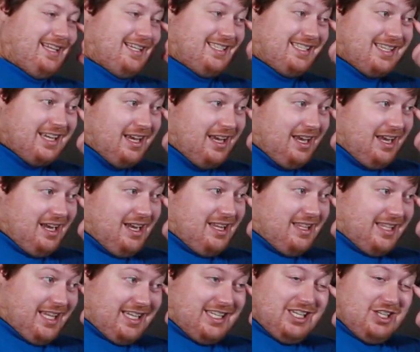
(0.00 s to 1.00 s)
This
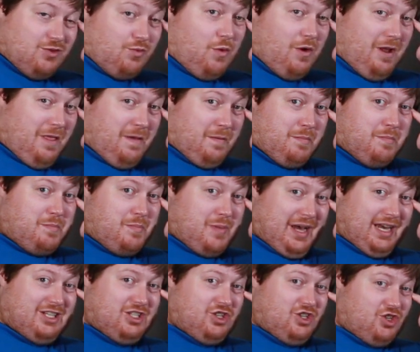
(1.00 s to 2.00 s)
is one of the
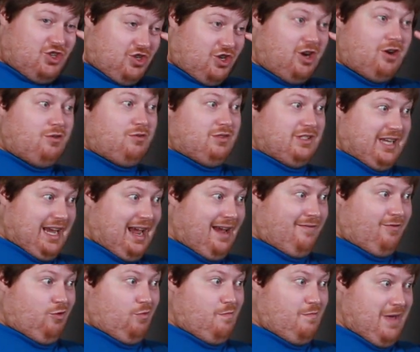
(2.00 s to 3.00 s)
best shows
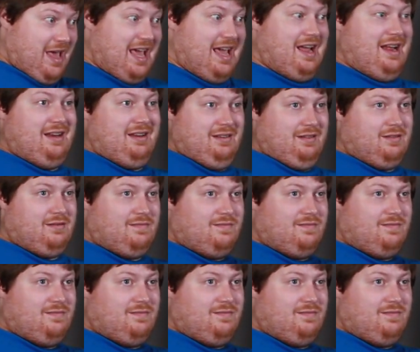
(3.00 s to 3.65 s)
ever made.